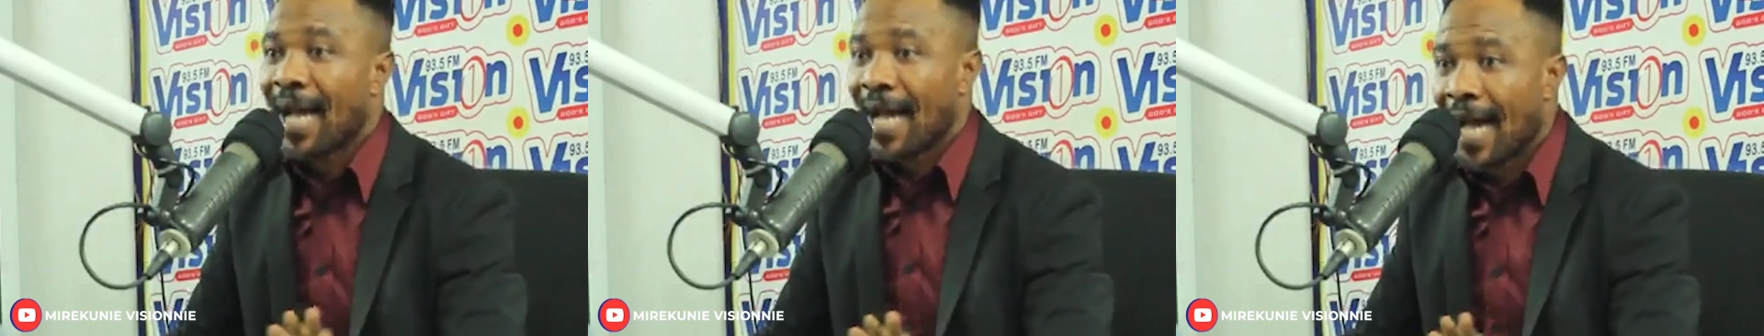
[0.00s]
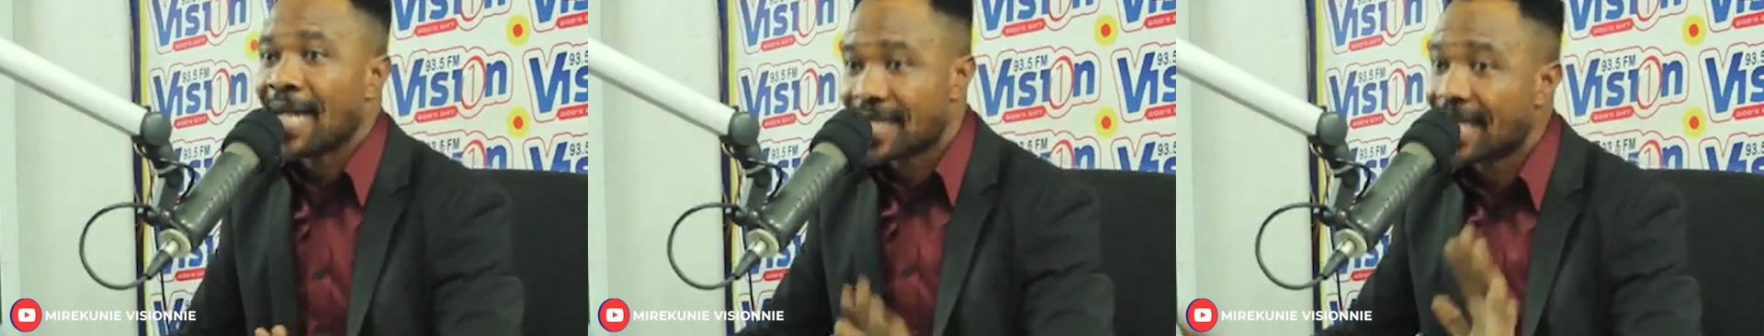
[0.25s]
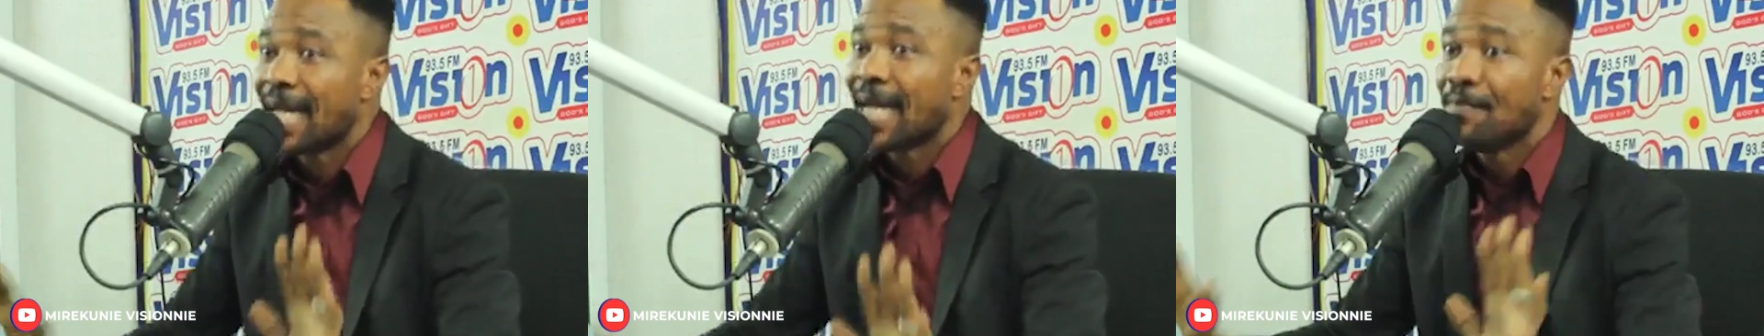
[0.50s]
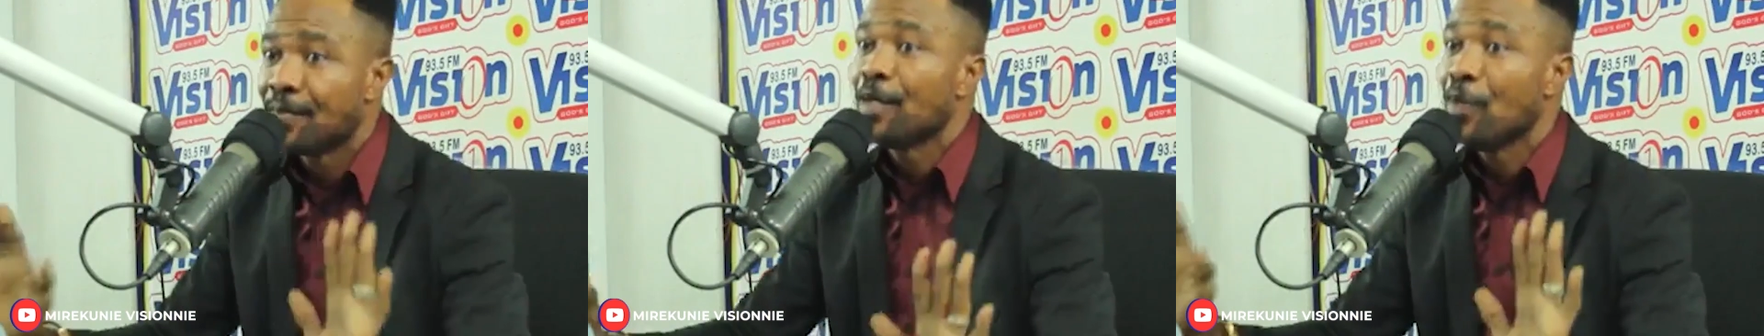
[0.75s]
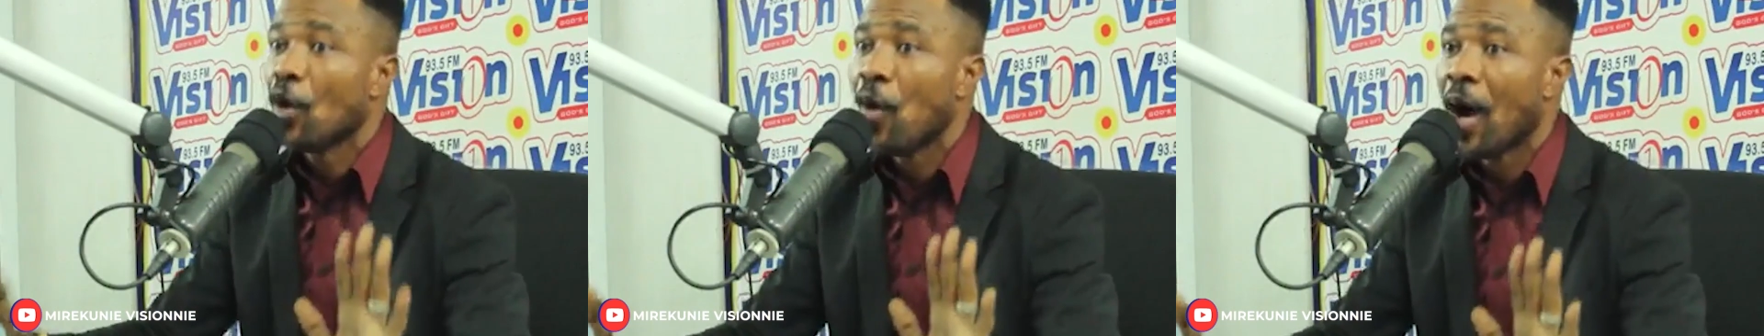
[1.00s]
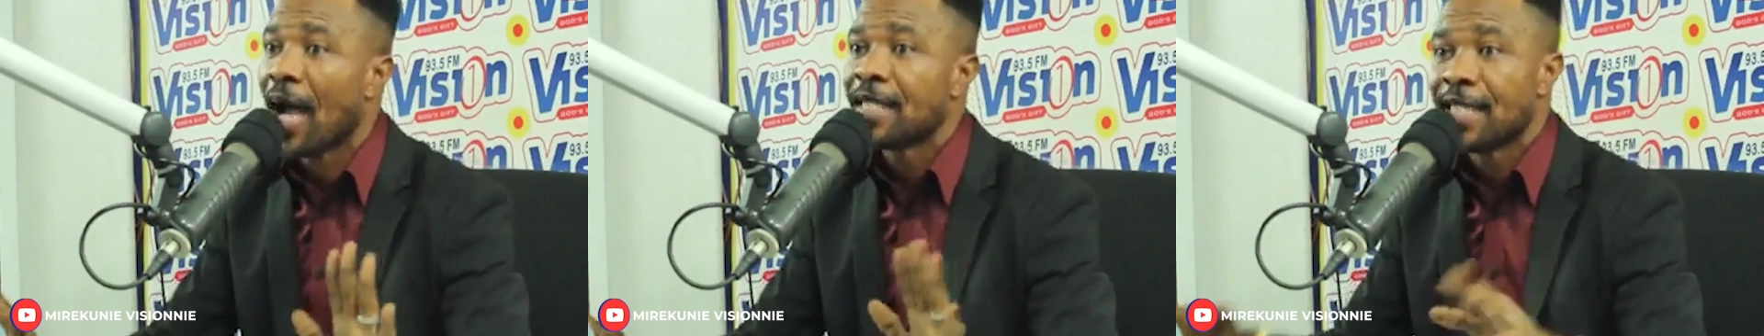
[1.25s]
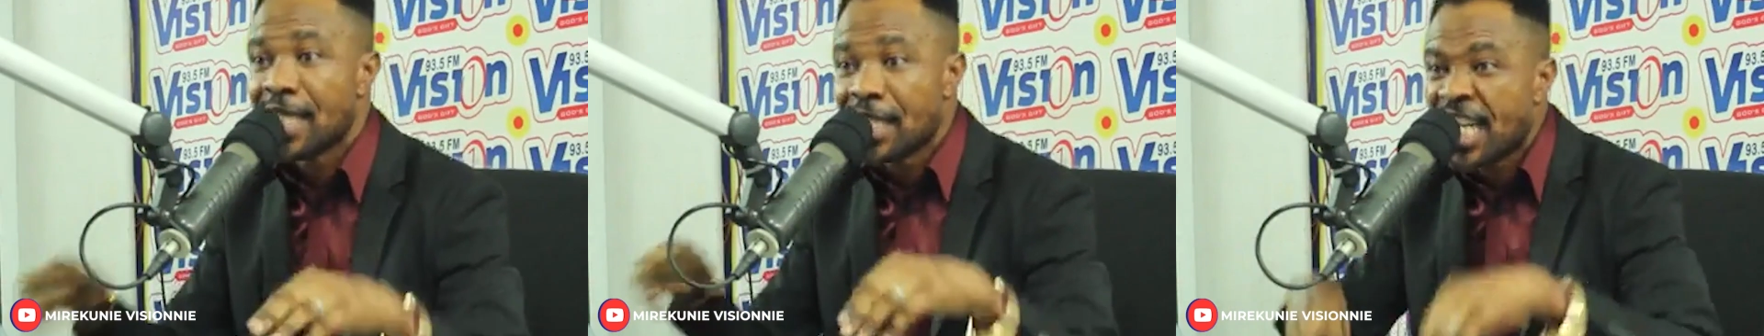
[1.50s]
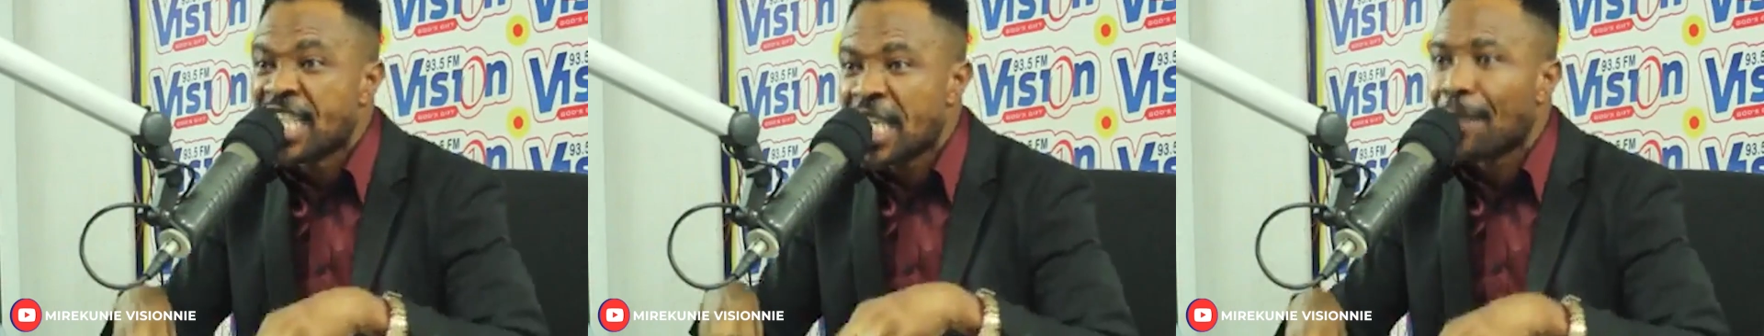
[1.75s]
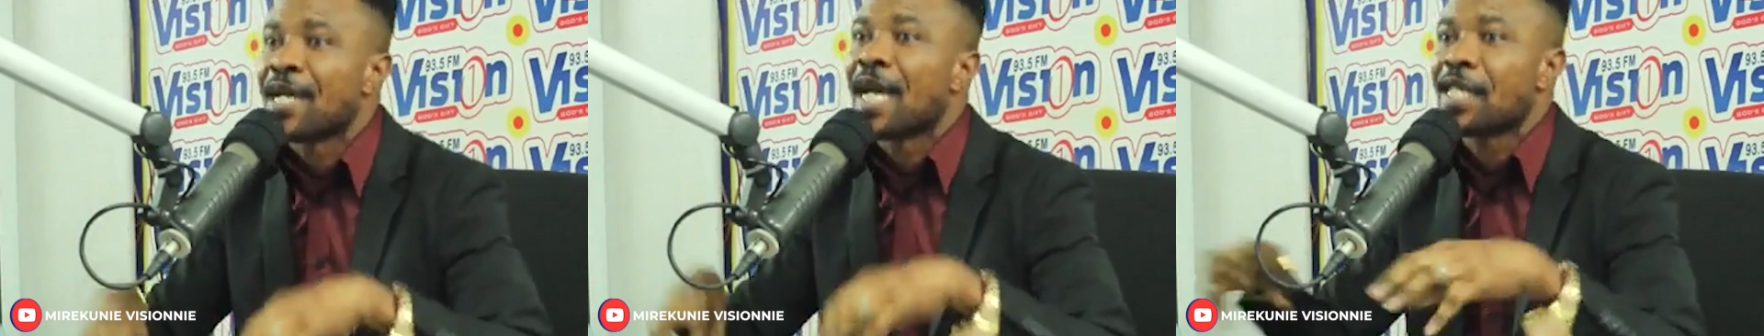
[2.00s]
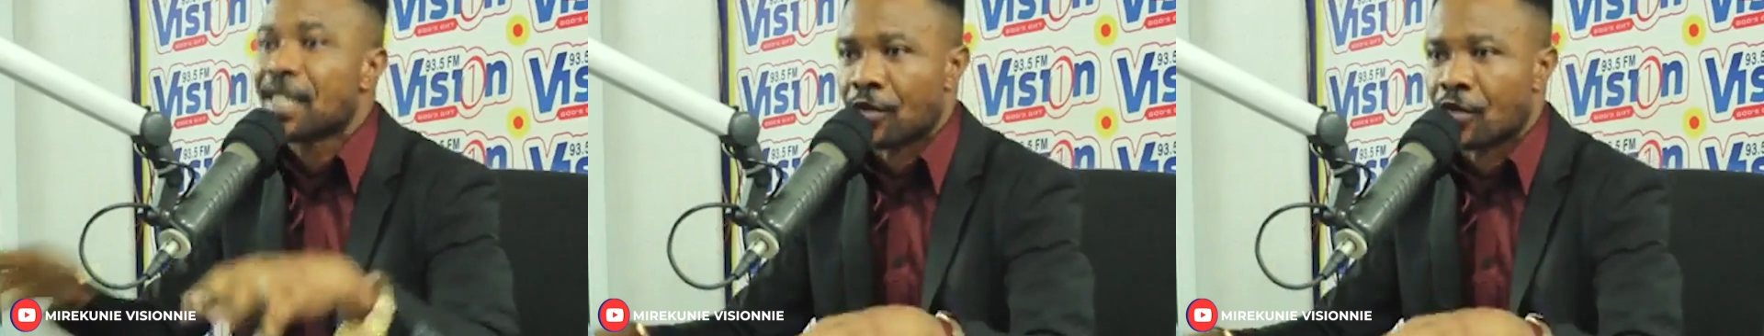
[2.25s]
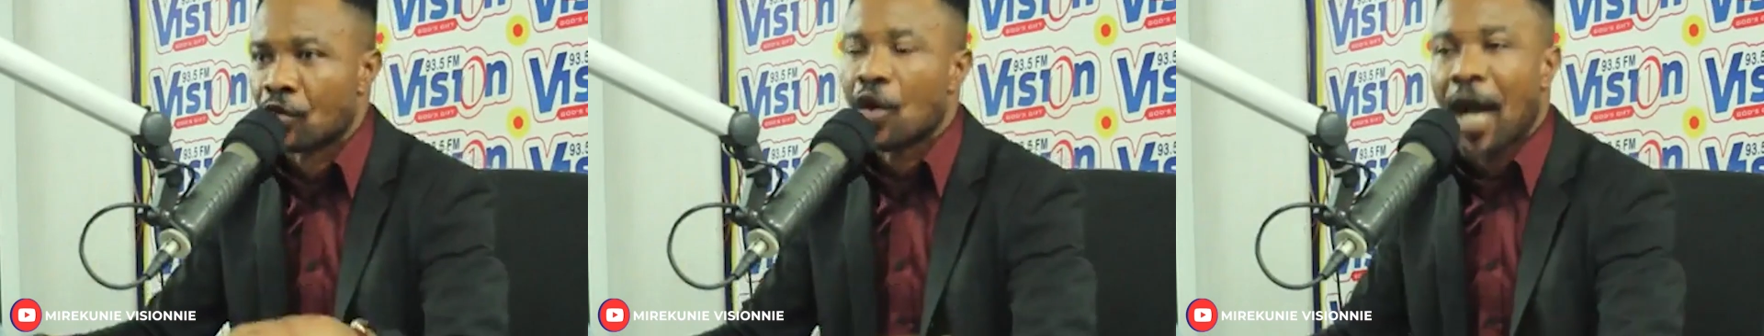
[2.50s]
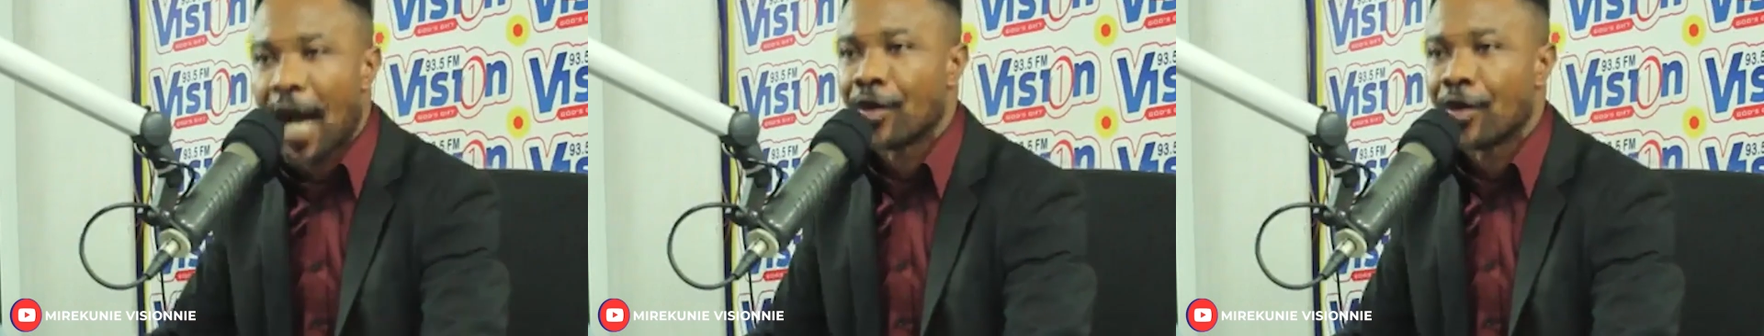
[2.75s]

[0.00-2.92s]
And sana, bribio, ye jilling yammy as some so.